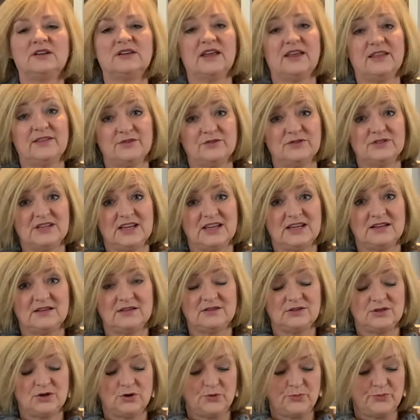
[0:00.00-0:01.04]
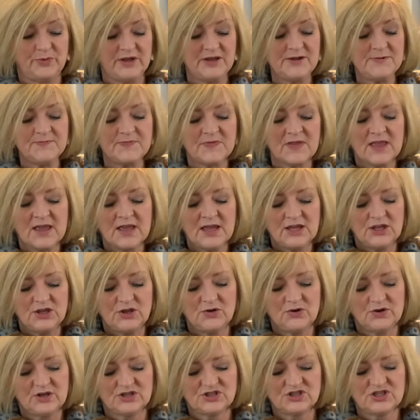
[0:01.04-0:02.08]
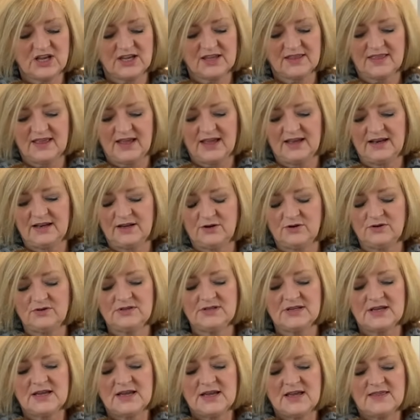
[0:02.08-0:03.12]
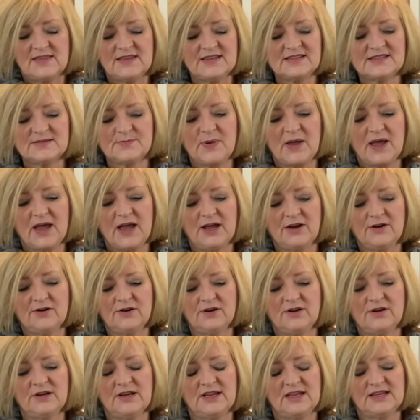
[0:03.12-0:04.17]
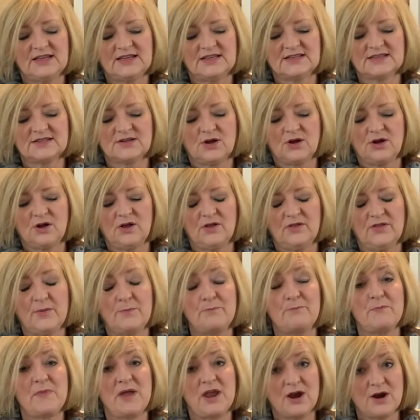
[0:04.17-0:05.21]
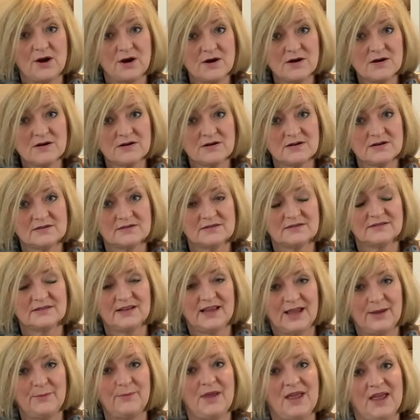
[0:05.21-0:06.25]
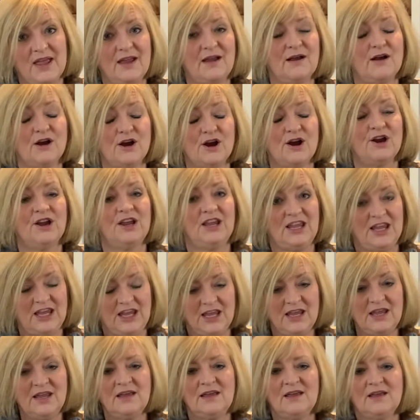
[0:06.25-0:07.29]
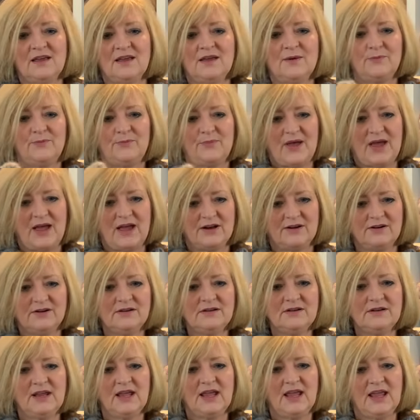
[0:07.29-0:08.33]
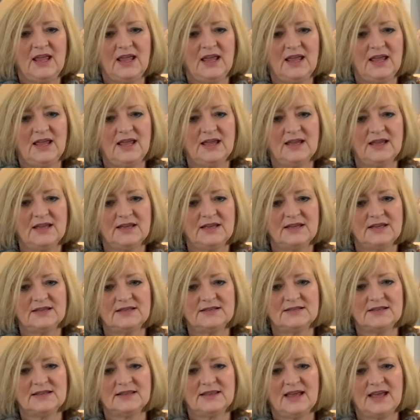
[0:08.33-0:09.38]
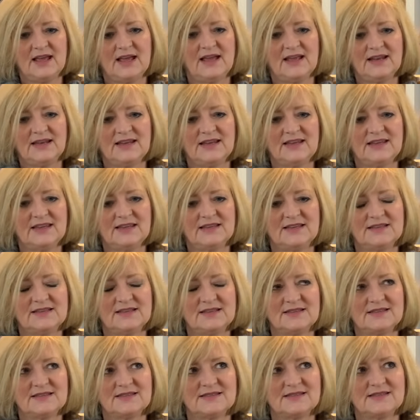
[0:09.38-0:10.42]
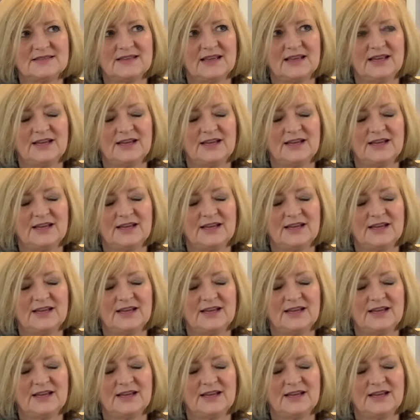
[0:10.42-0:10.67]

Heatherdale Lopi. You can check that out. This pattern is called the Mare, M-A-R-E pattern, and that is